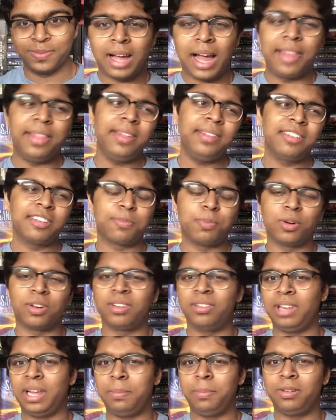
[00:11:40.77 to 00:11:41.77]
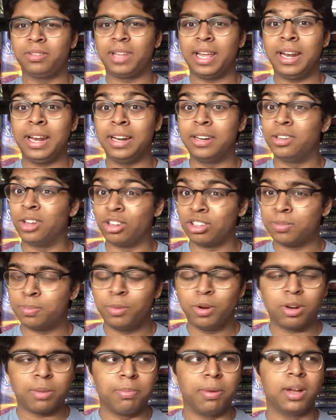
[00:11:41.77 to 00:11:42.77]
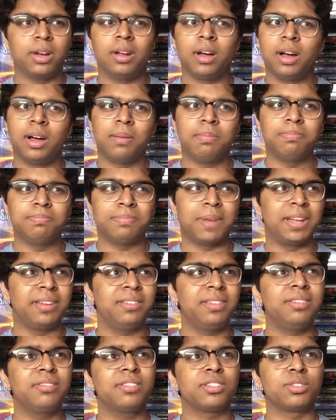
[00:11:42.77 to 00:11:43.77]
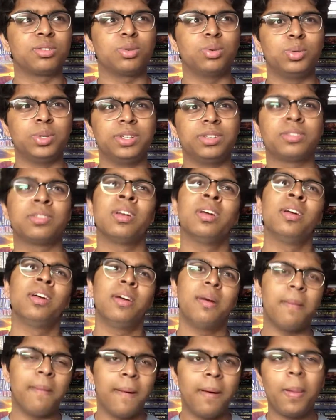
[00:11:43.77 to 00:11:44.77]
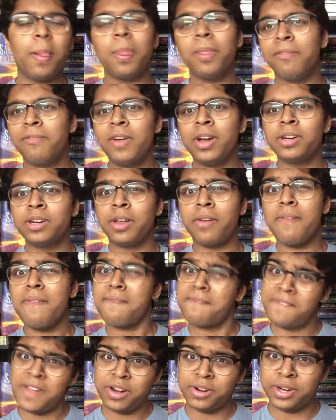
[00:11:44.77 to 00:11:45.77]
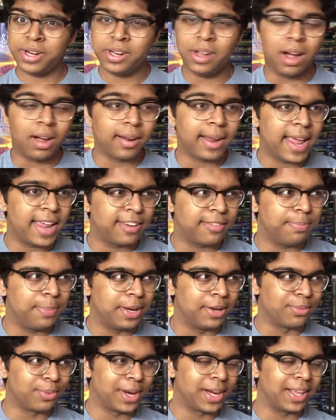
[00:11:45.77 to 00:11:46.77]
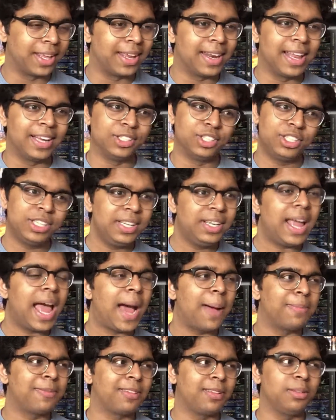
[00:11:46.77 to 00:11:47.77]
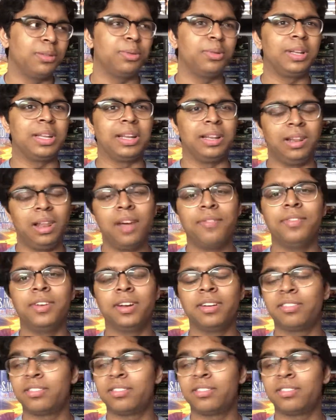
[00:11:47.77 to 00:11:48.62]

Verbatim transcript: I think this book is labeled an adult book, but uh, my sister, who is very, very young, has been reading it, and she absolutely loved it.